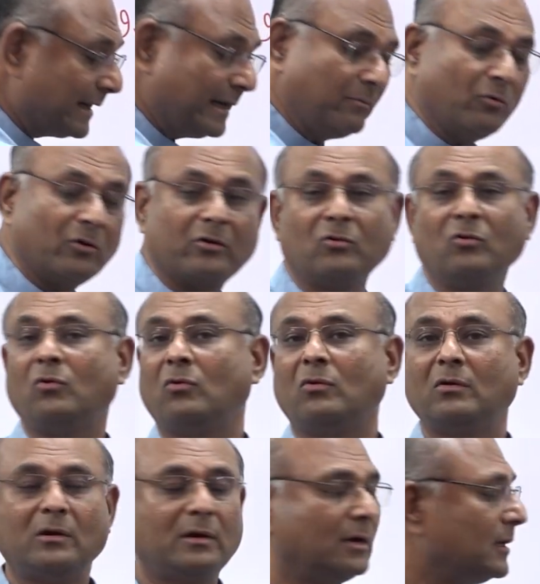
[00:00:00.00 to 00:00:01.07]
anymore?
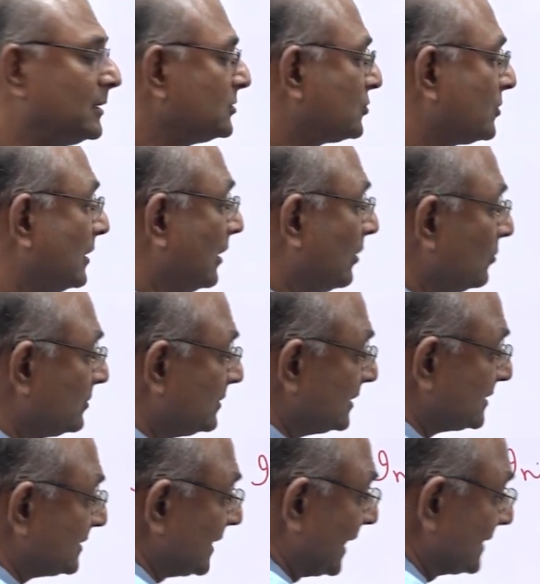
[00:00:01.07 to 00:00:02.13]
No. So now
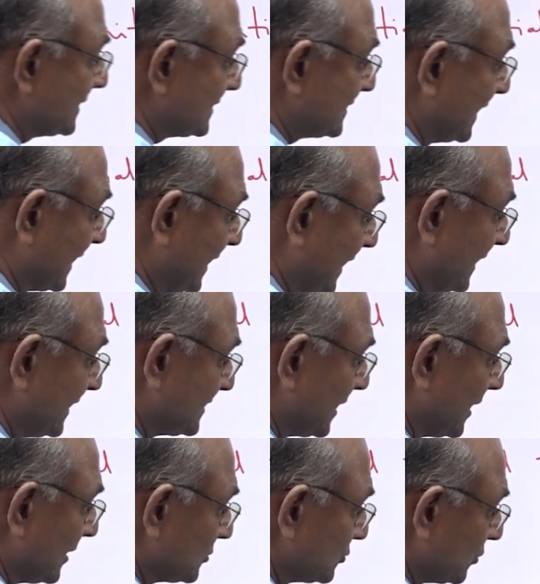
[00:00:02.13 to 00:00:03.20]
this charge has decreased.
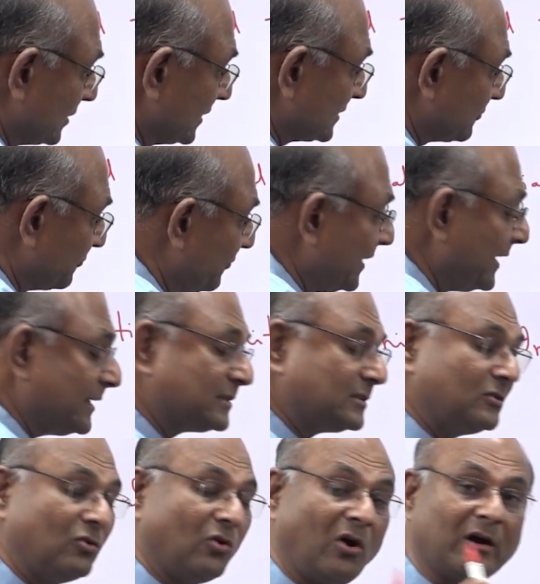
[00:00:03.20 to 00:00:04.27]
So this V is
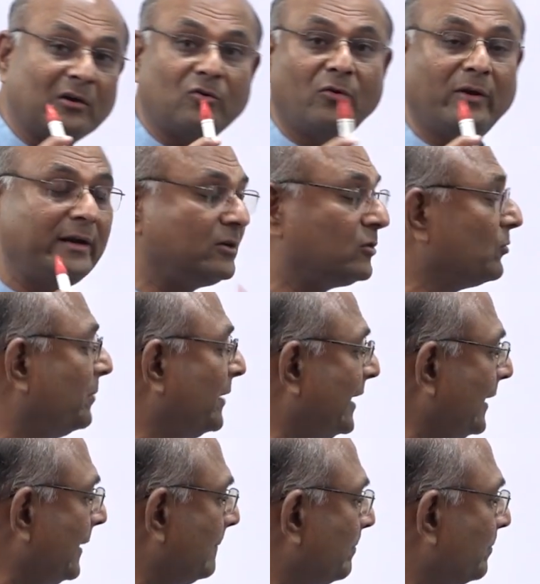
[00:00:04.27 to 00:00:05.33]
not going to
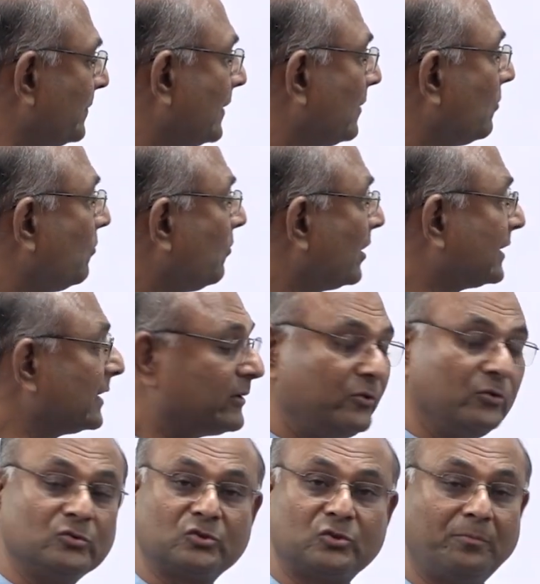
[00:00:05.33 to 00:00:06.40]
be what it
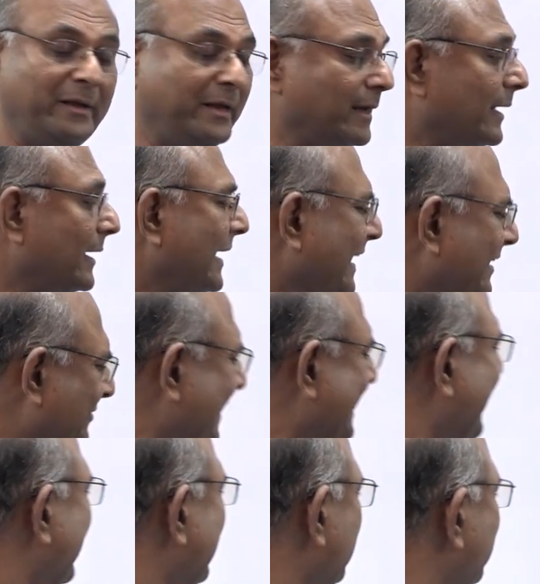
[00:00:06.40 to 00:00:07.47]
used to be. In
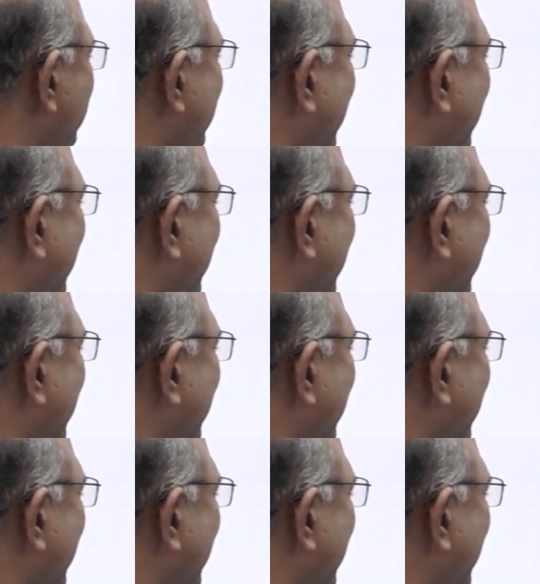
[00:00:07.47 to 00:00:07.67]
fact, I can even